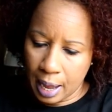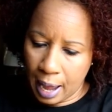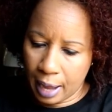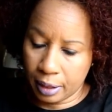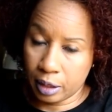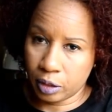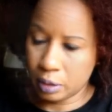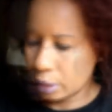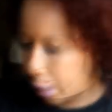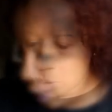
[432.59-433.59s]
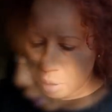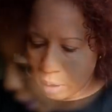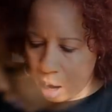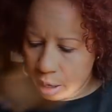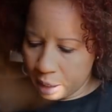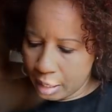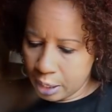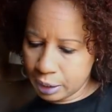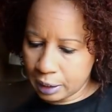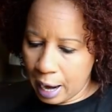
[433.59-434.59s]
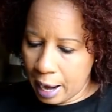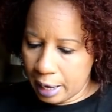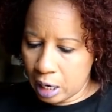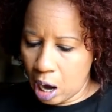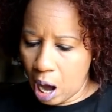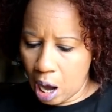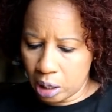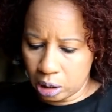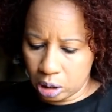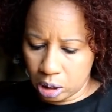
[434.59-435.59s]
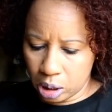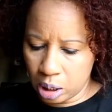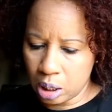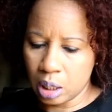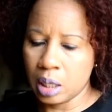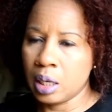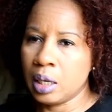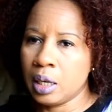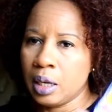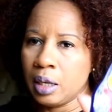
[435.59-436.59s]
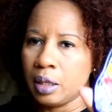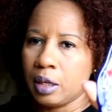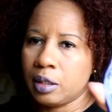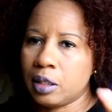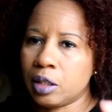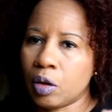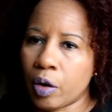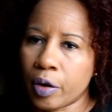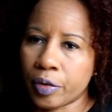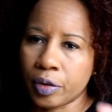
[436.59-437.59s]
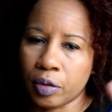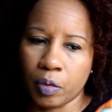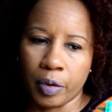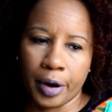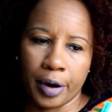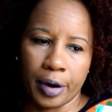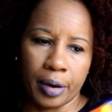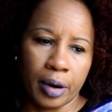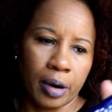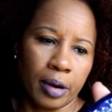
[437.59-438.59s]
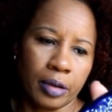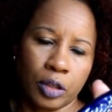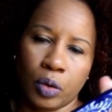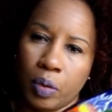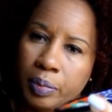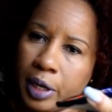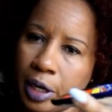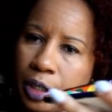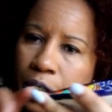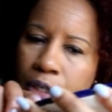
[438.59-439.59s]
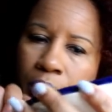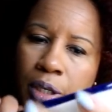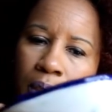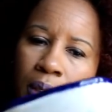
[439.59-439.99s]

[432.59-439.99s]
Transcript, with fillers: And this was Last but not least, I got this little earthenware soap dish.